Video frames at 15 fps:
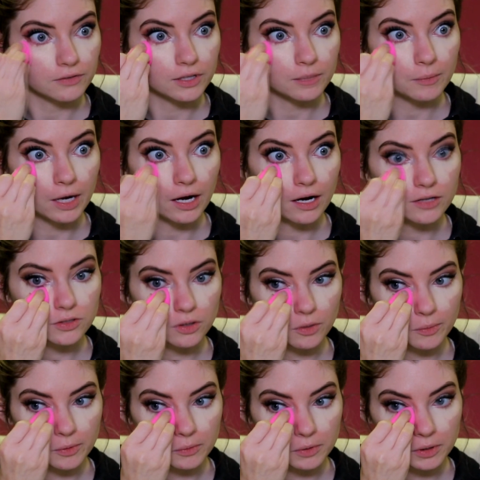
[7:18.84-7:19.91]
I feel like my eyes
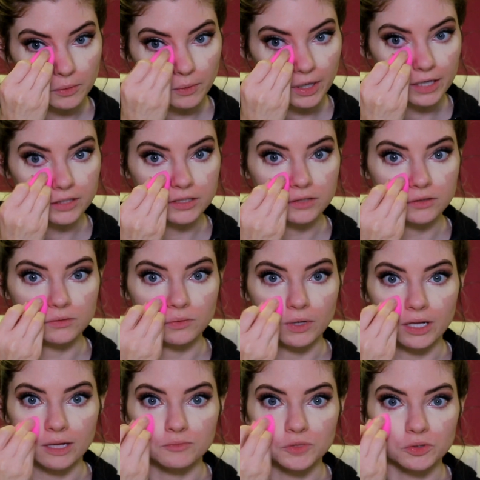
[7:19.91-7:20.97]
are open really wide too
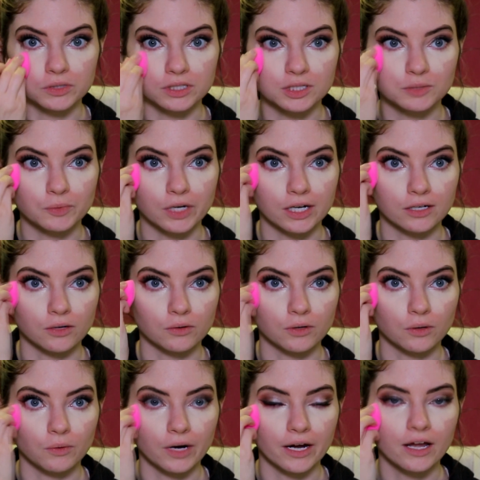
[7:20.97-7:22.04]
while I'm doing this, but I
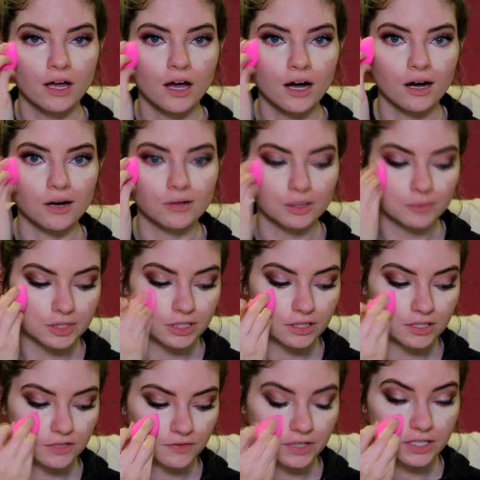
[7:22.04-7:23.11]
don't know why. Oh, let me
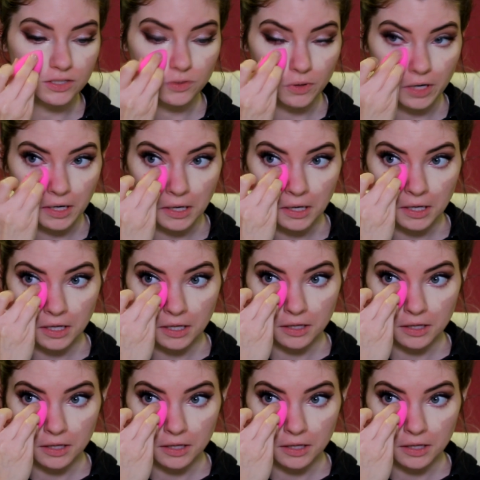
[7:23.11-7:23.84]
tell you this funny story.